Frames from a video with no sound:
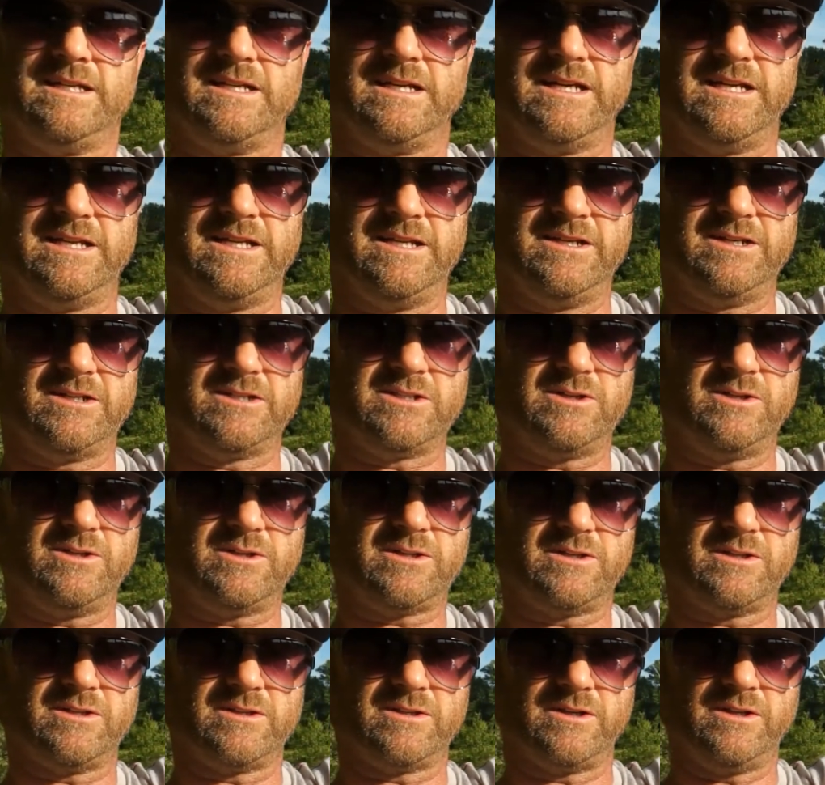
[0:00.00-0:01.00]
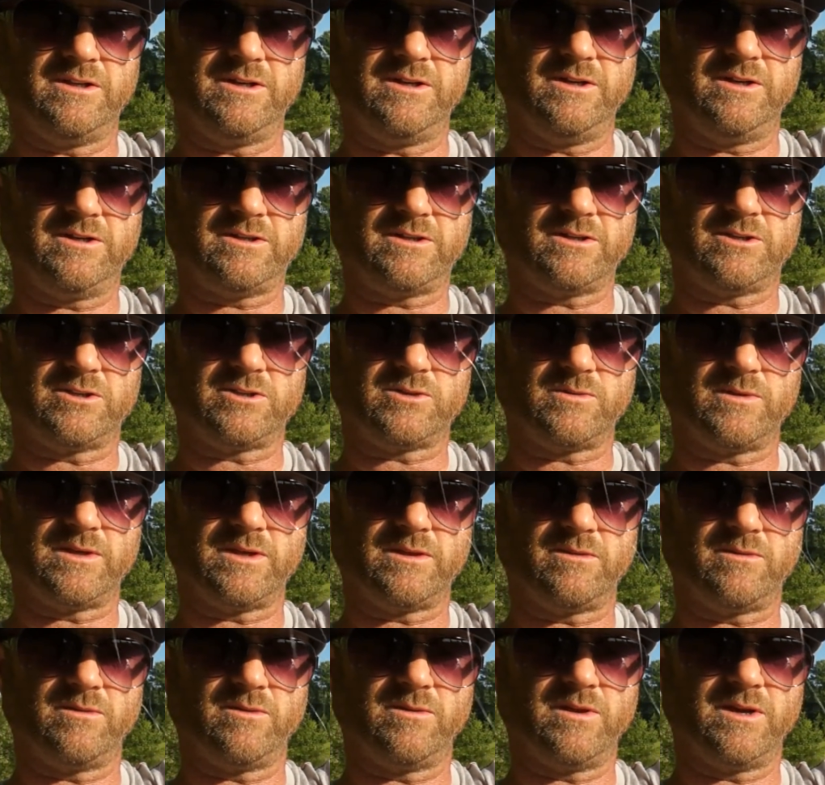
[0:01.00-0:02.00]
And you just hook the
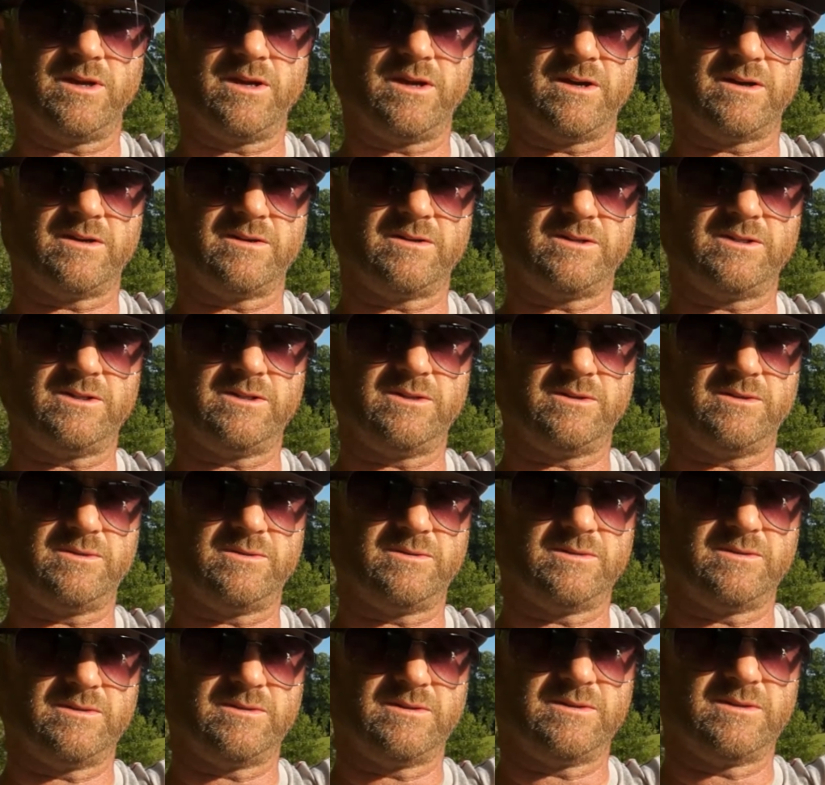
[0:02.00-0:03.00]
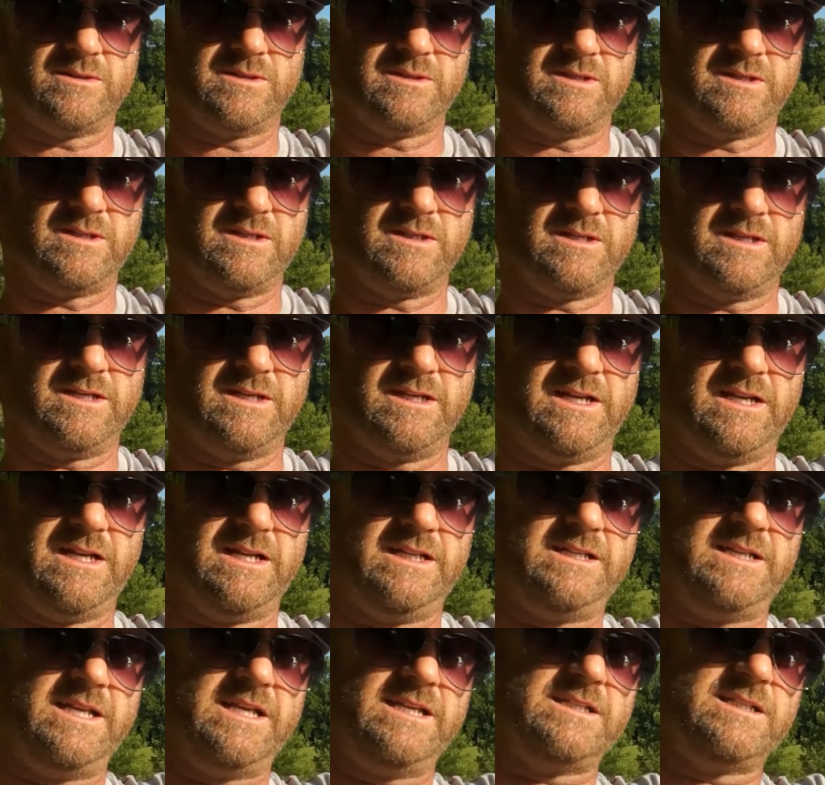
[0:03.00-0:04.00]
string through there too.
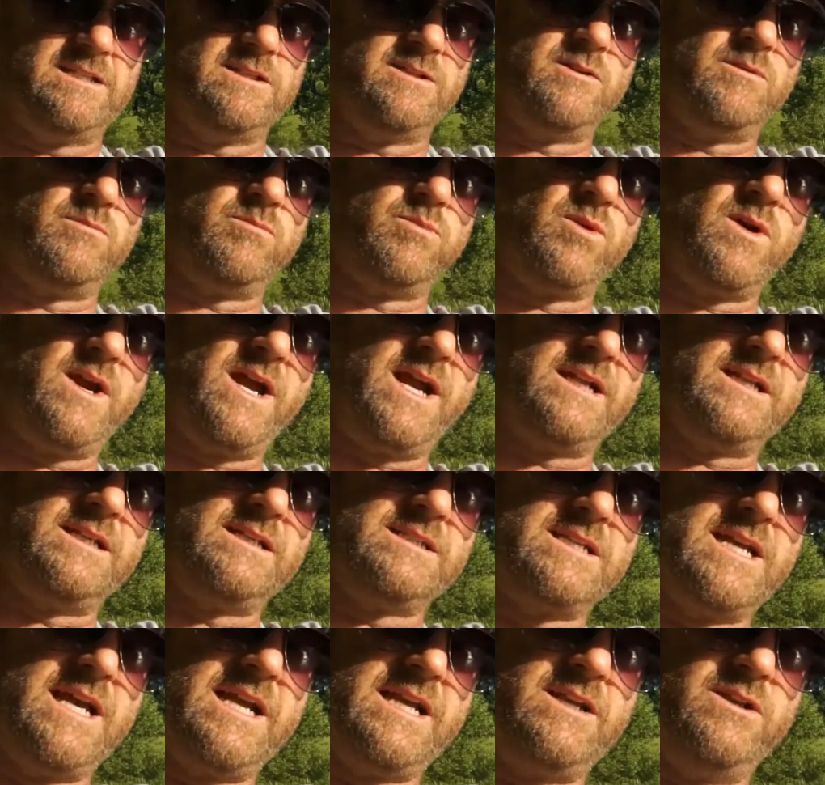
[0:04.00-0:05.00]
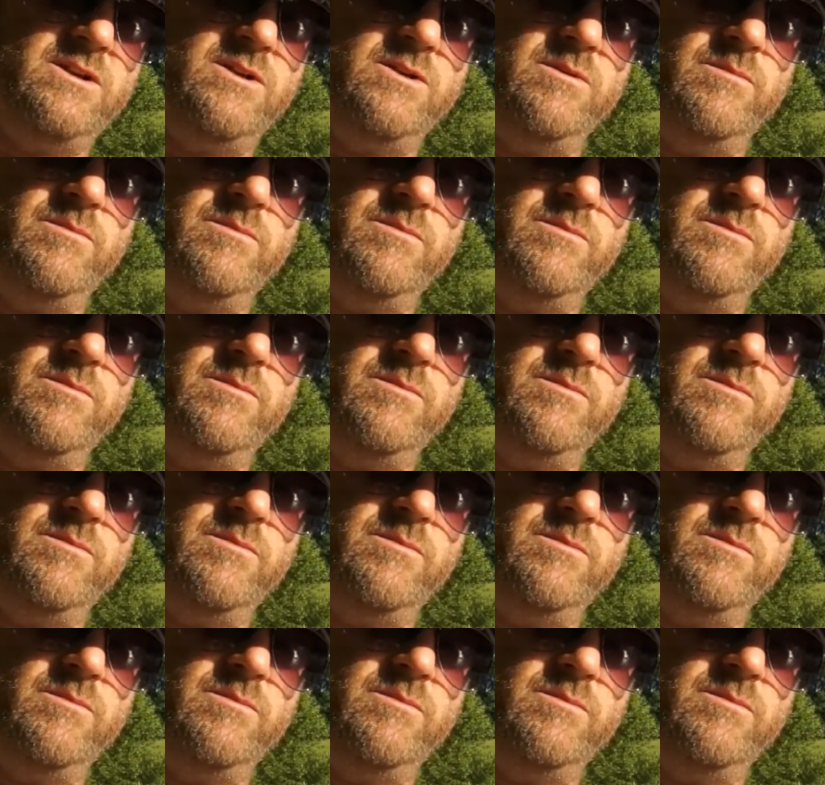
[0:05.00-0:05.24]
It takes a little practice. I can do